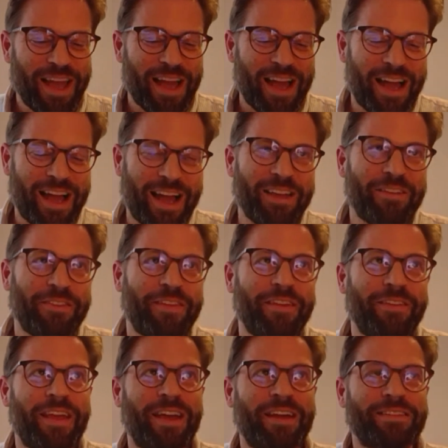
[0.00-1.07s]
I think
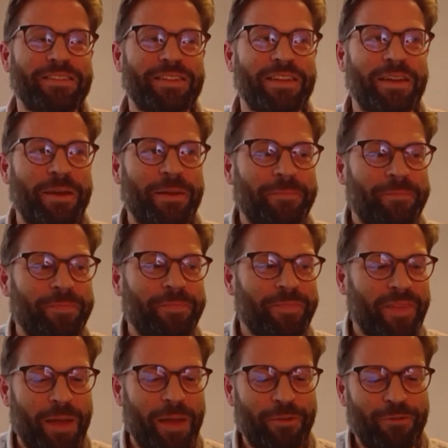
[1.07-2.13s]
that,
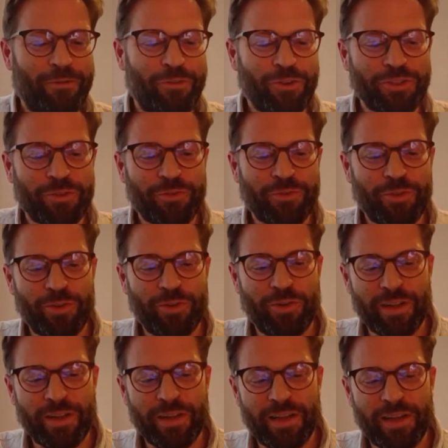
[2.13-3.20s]
I mean, first of
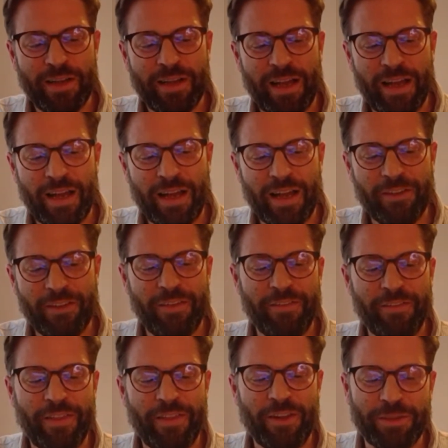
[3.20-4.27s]
all, I
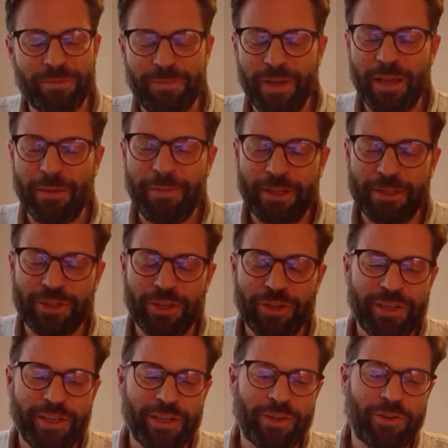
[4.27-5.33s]
think there's a bigger picture
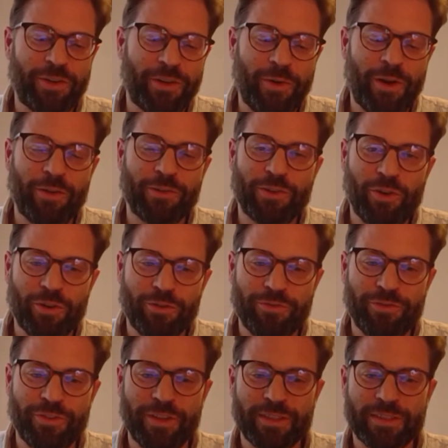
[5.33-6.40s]
here around
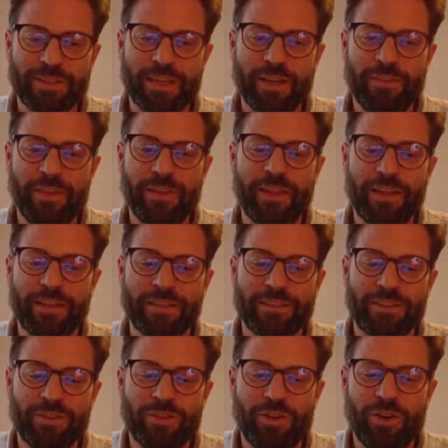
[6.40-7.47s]
confidence. I think that
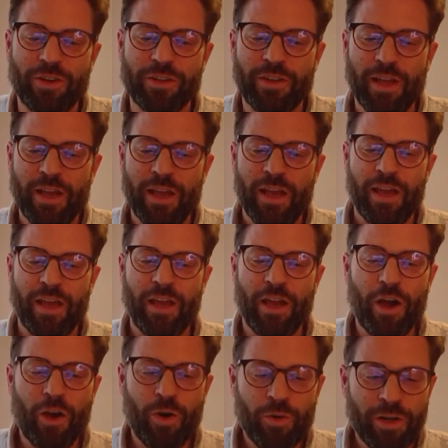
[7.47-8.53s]
it's not
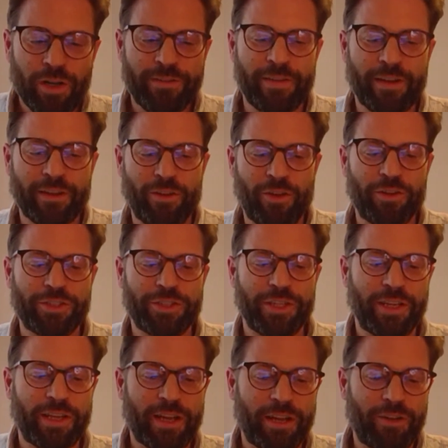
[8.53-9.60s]
only
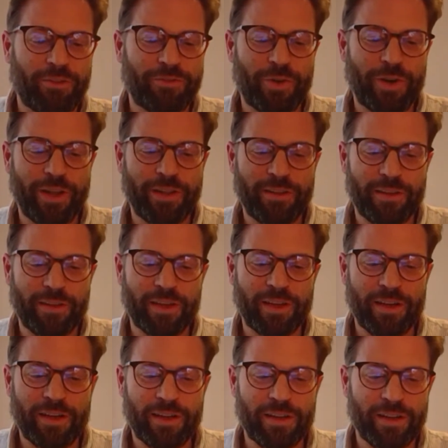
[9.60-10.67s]
technology kind of
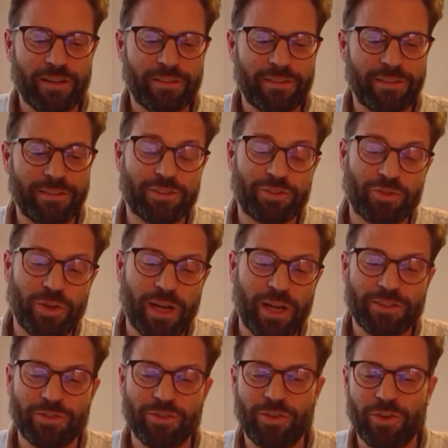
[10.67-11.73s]
creating
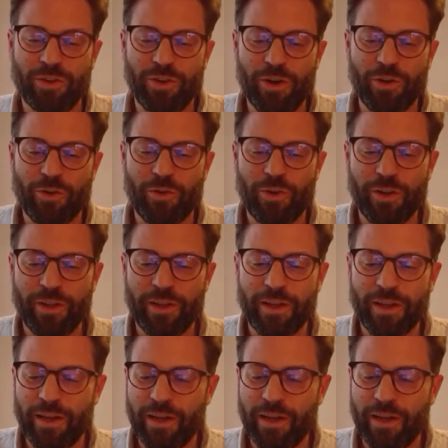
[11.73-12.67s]
distrust or growing